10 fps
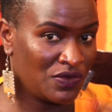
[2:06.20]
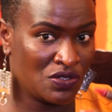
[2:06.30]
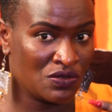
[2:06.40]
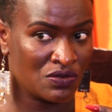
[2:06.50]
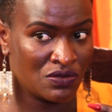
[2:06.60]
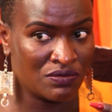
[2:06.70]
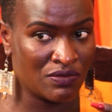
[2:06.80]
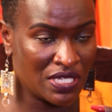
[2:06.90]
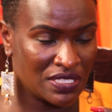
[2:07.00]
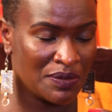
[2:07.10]

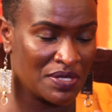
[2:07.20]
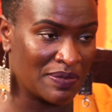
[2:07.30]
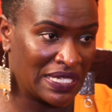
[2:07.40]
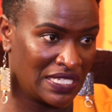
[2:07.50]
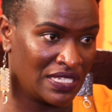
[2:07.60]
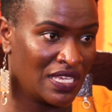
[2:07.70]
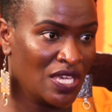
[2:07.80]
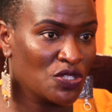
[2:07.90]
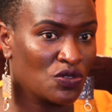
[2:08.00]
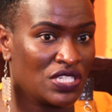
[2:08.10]
His name is Martin.
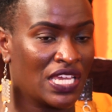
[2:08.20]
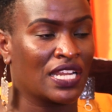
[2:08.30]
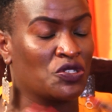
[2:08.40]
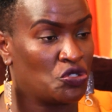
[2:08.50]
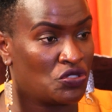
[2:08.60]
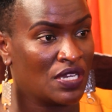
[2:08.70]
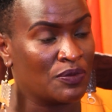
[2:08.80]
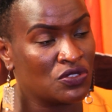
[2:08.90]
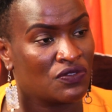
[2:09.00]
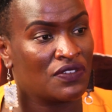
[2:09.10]
So Niana to shoot here
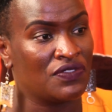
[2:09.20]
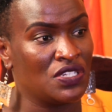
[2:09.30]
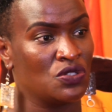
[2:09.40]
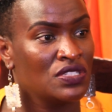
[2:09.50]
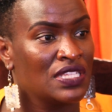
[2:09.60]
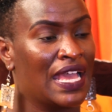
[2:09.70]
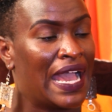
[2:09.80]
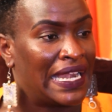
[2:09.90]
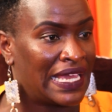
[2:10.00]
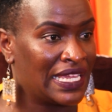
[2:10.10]
most of the videos
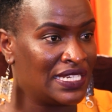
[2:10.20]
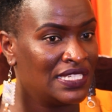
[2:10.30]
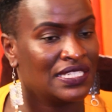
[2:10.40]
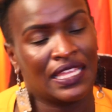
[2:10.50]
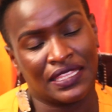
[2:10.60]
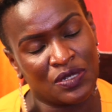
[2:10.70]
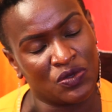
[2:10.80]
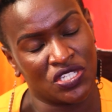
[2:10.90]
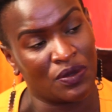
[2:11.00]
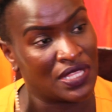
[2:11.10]
and I edit and then we
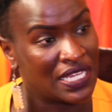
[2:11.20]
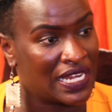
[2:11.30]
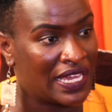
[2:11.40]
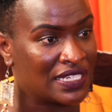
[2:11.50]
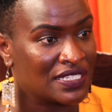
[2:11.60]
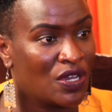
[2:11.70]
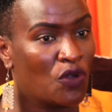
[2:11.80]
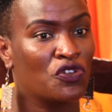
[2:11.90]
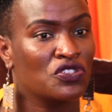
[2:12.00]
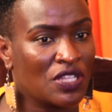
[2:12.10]
share with the client.
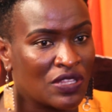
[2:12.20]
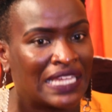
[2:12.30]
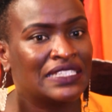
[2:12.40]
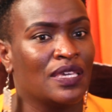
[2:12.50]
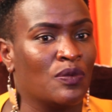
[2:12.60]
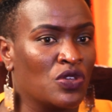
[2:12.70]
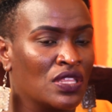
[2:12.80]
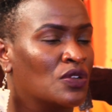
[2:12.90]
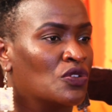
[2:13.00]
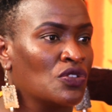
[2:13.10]
Of course, now that came with the
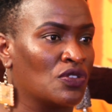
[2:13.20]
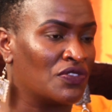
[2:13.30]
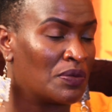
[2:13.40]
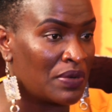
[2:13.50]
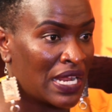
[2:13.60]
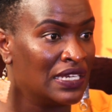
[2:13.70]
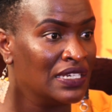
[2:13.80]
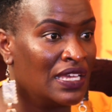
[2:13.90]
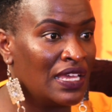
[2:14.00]
growth of the brand,